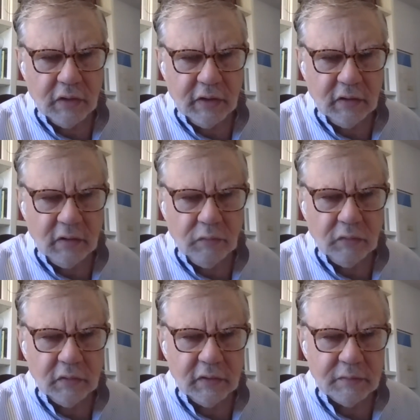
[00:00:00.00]
The edited
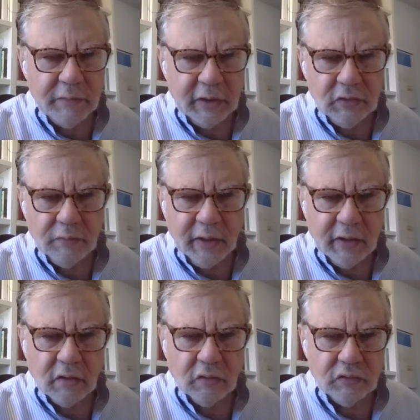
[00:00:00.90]
book is meant to
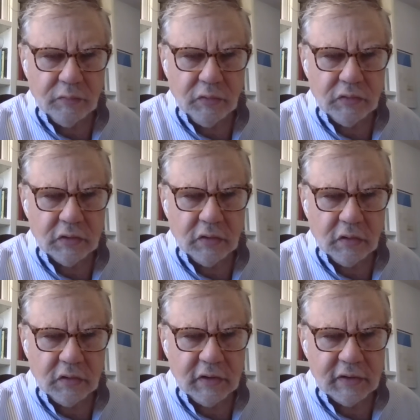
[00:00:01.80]
make a contribution,
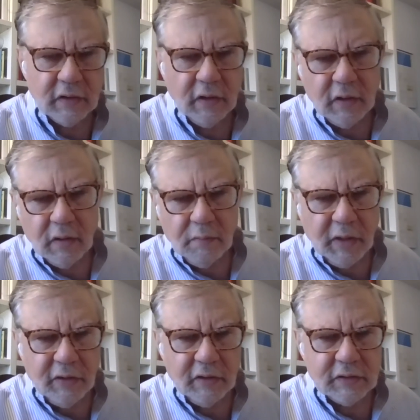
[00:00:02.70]
not just
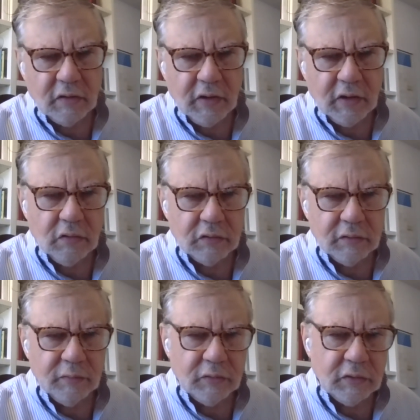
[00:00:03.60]
by this or that
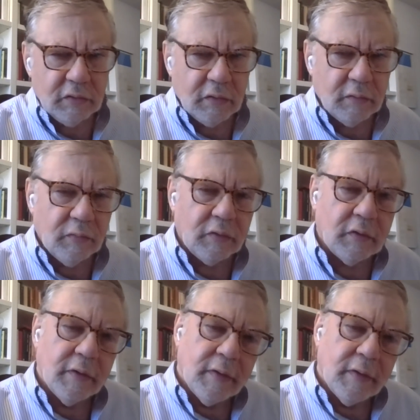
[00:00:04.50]
contribution to the book,